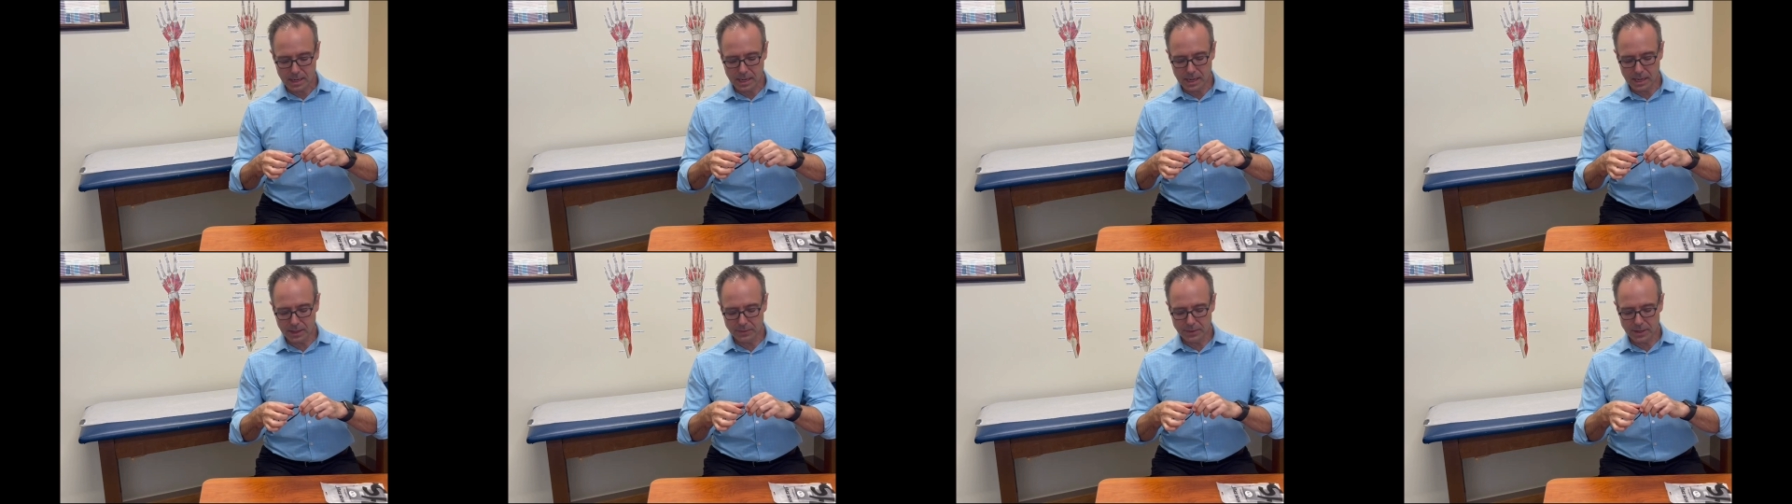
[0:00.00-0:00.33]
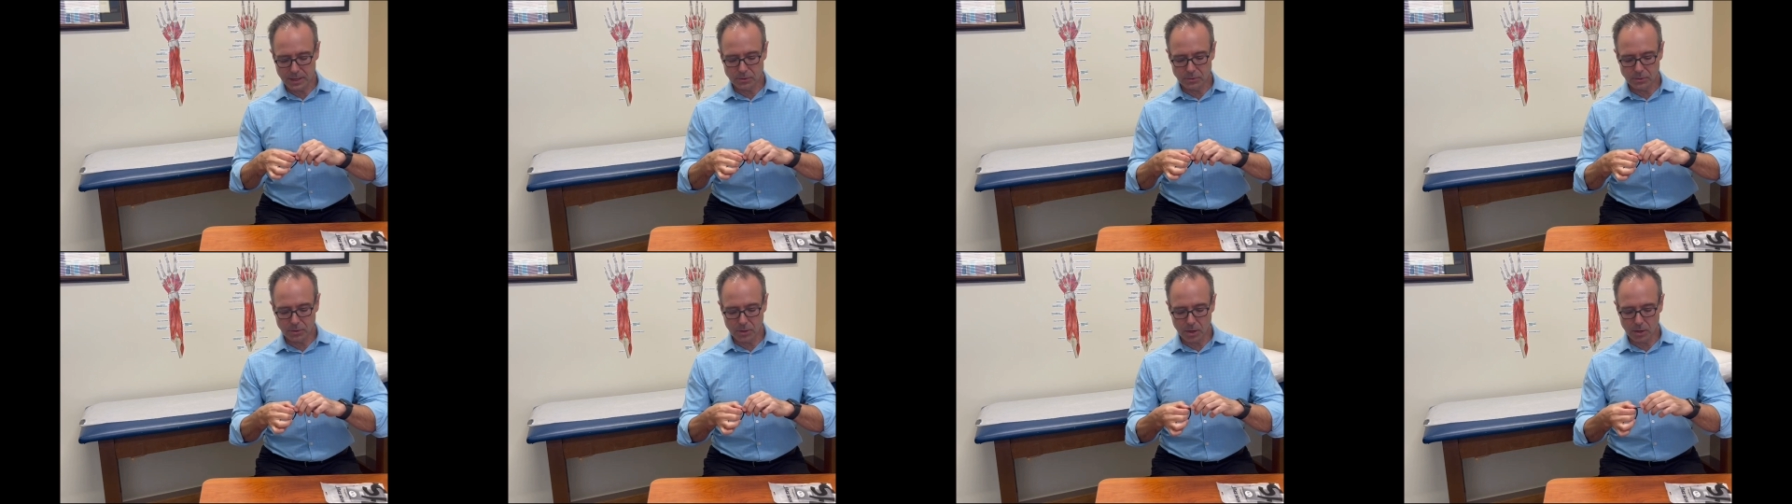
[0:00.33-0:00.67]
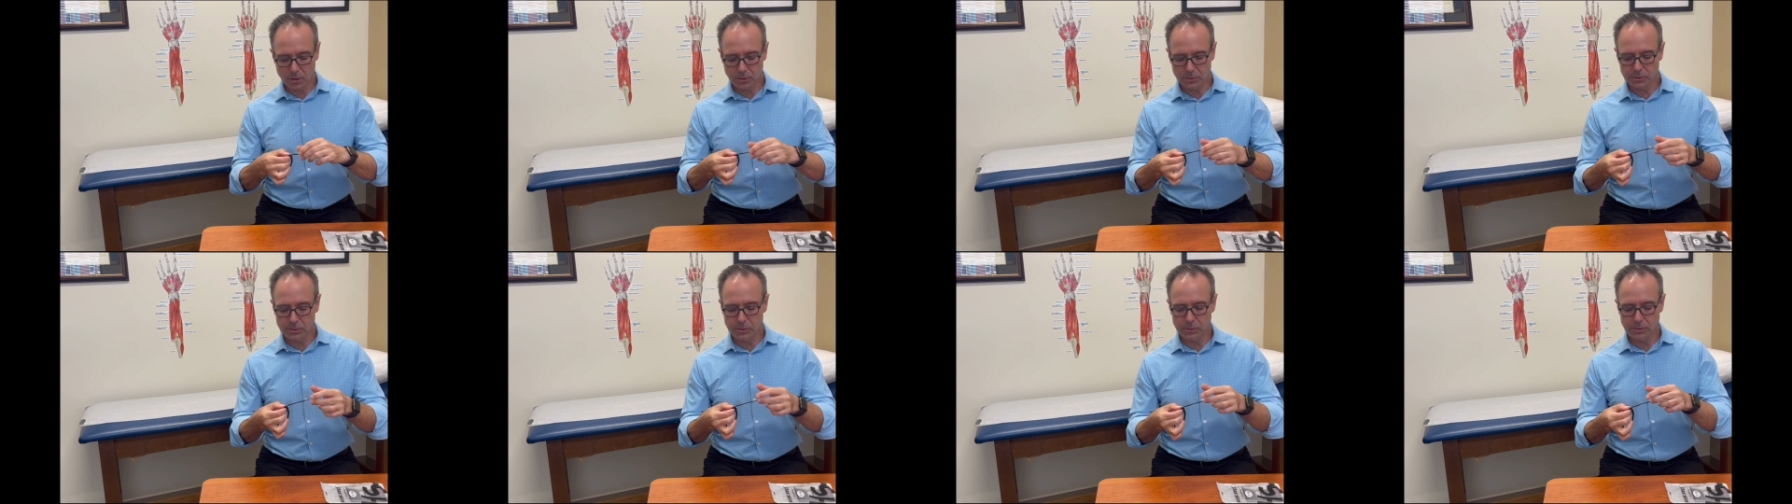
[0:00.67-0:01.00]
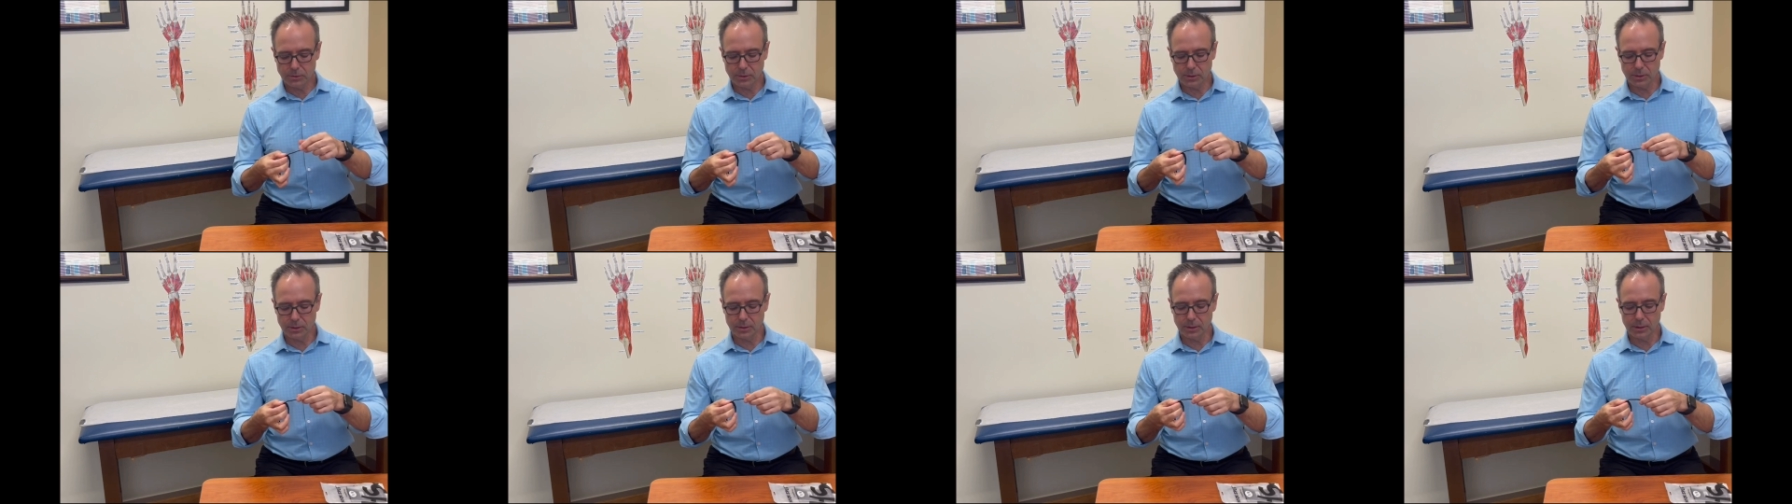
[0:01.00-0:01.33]
and then you go to
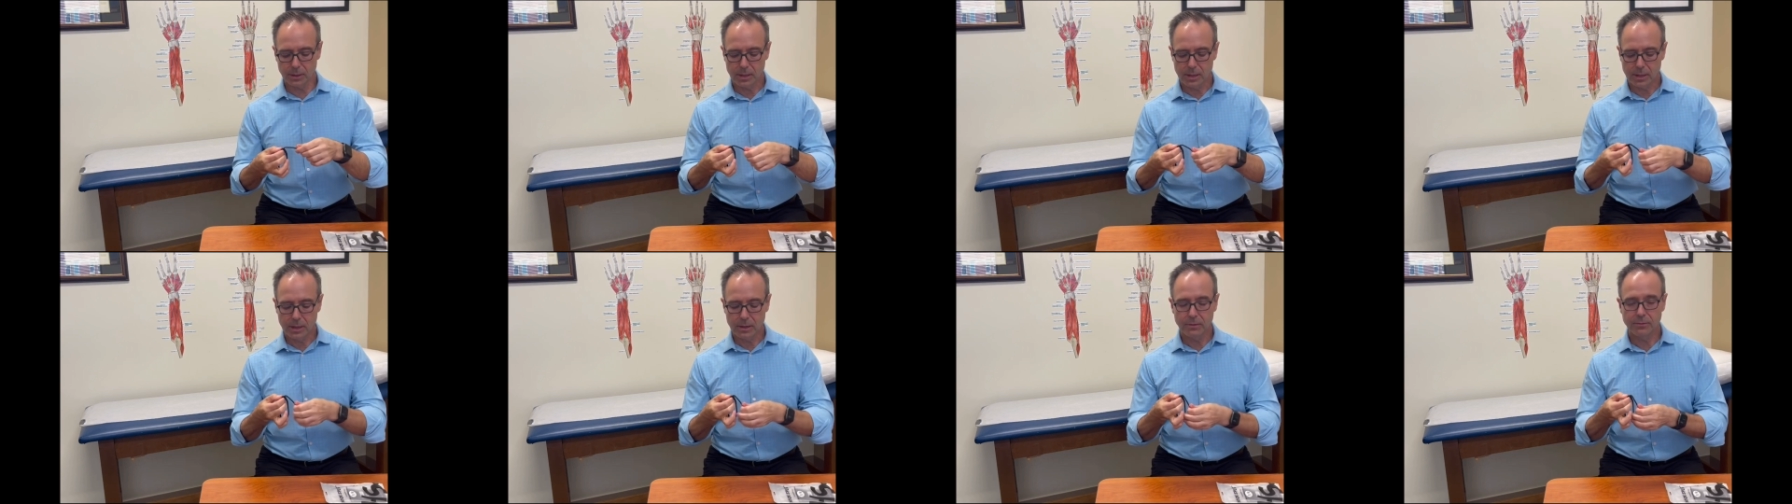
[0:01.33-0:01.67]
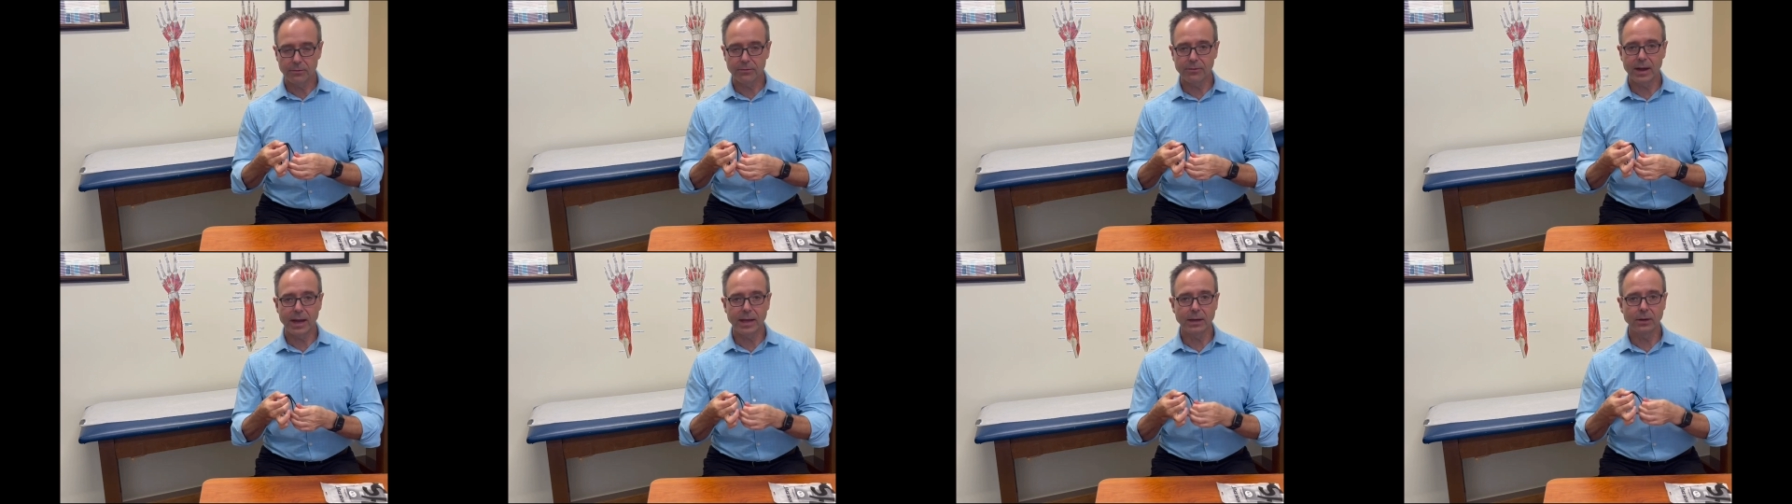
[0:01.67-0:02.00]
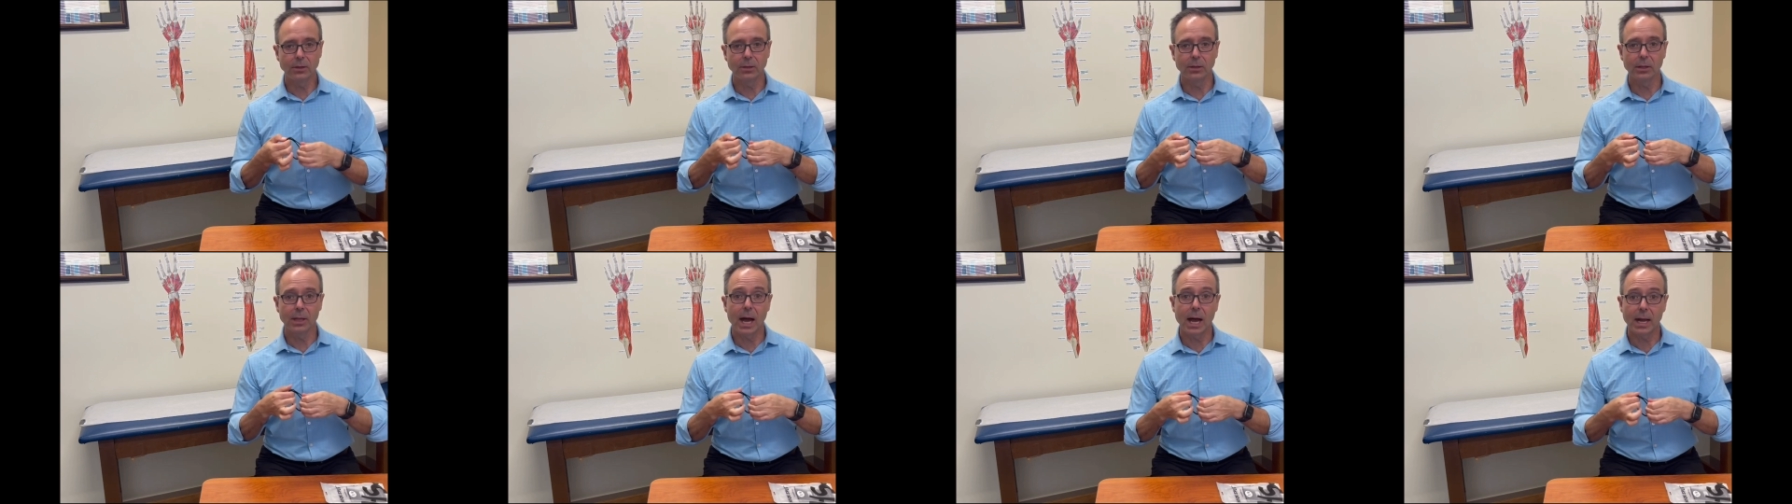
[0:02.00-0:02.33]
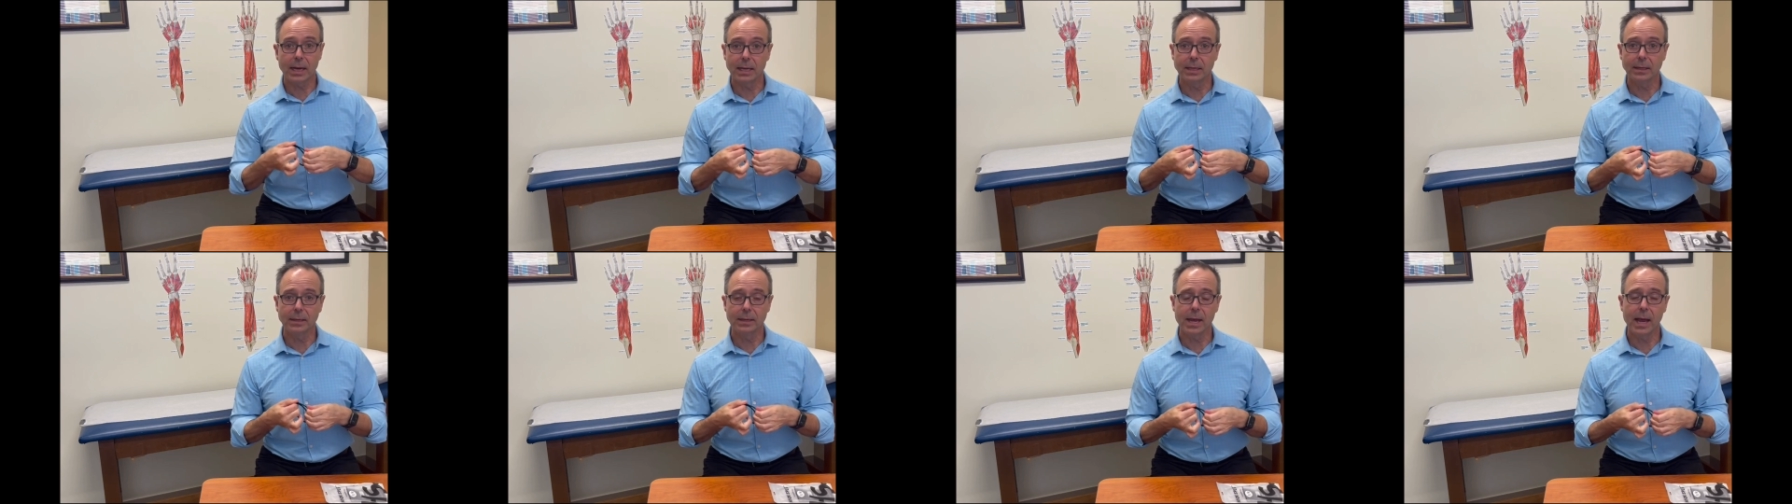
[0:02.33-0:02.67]
your final
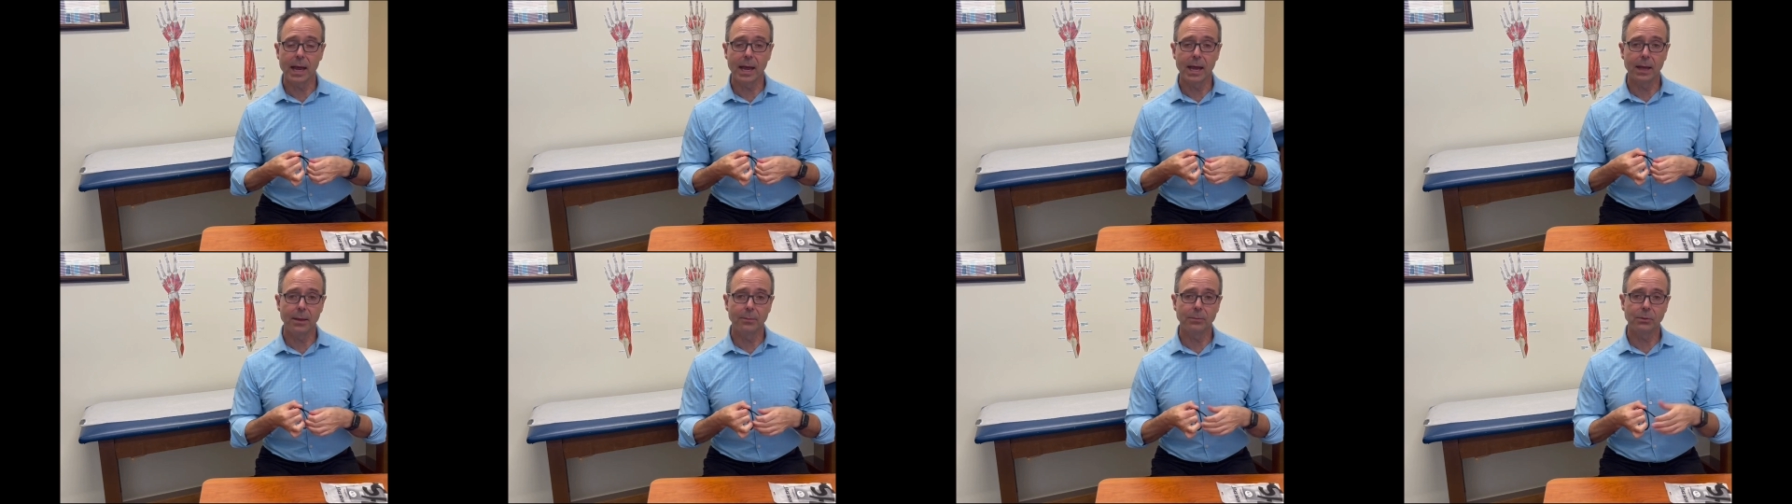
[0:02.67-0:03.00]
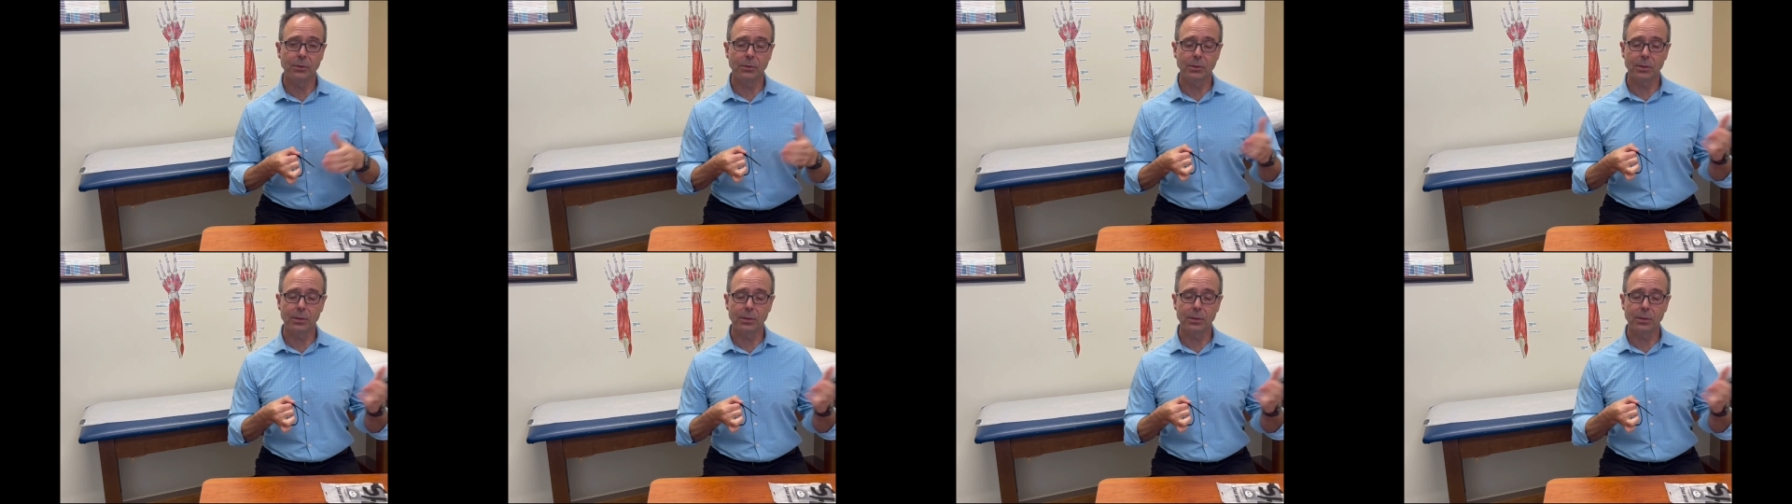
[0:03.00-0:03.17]
locking tabs.